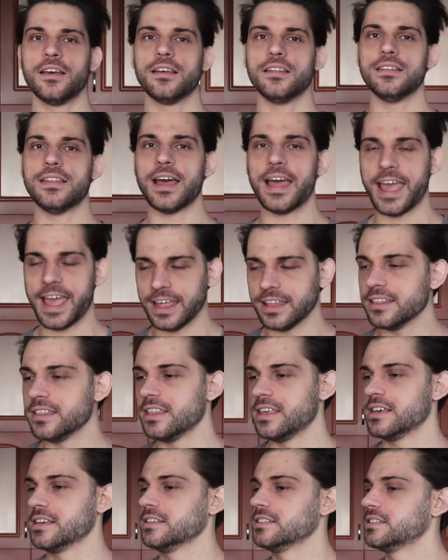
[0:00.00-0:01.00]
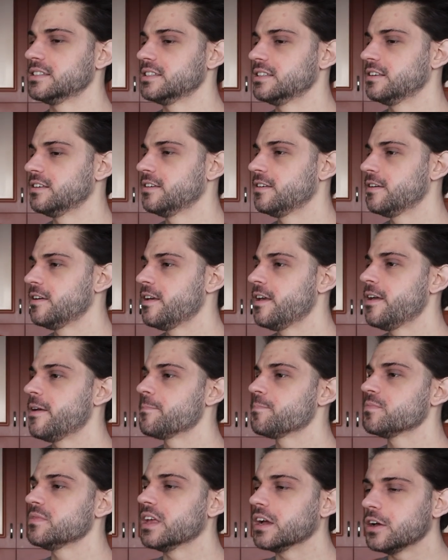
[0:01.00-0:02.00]
The endings.
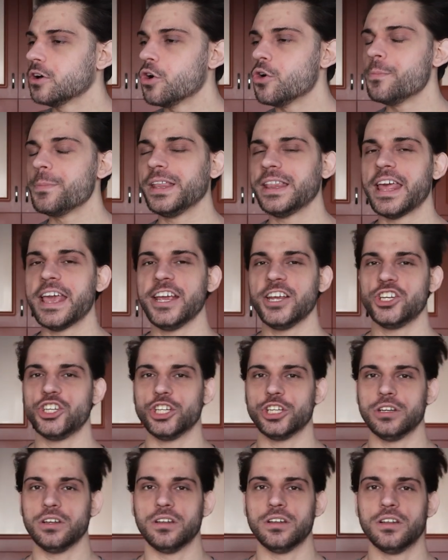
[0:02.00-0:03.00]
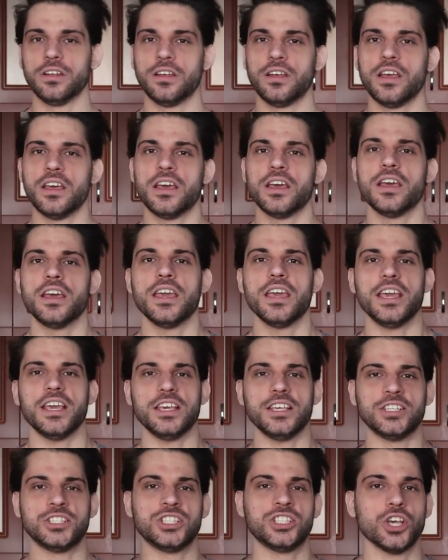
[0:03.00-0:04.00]
The culmination
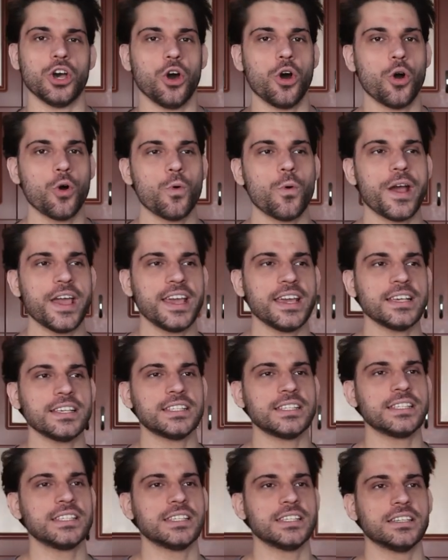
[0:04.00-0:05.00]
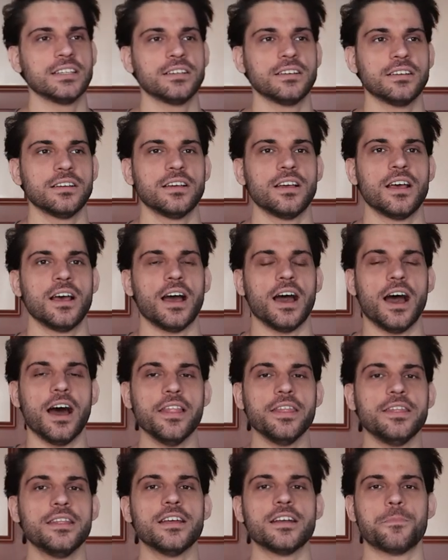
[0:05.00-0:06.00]
is always
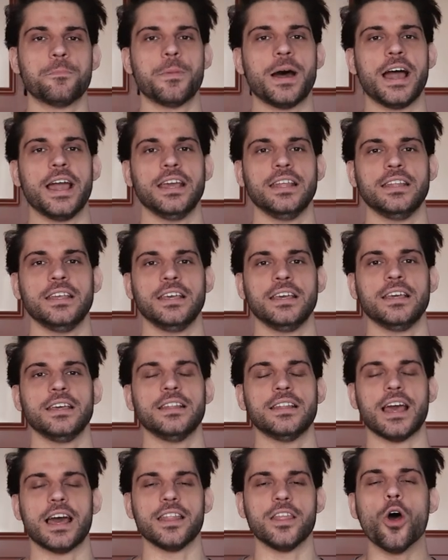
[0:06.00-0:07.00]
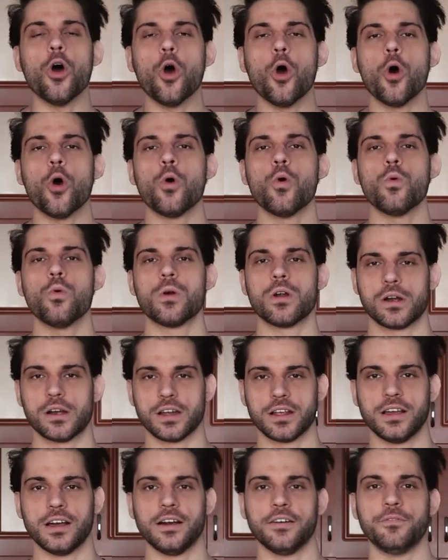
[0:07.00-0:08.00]
undermining that whole
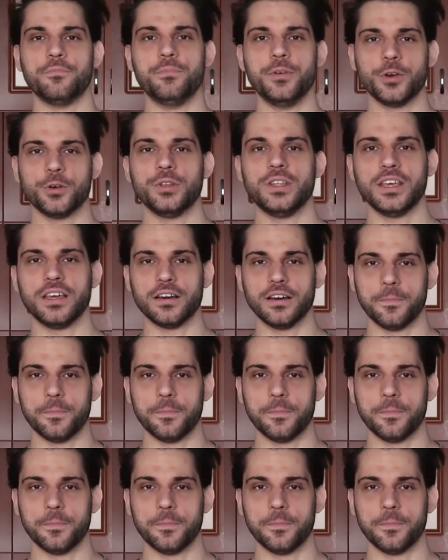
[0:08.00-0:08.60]
work of building